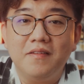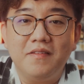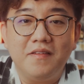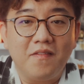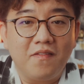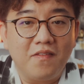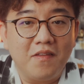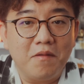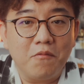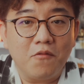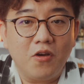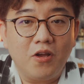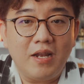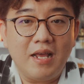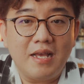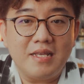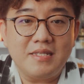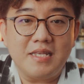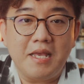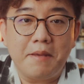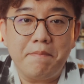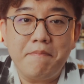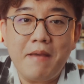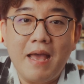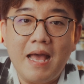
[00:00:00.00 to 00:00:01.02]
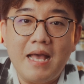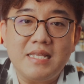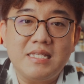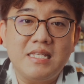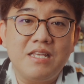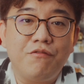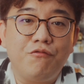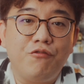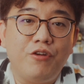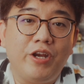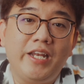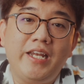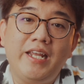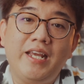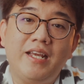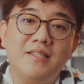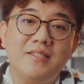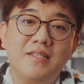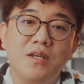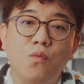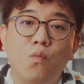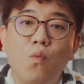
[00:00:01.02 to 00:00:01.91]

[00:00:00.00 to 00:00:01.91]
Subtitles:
The Simgot has a passive radiator,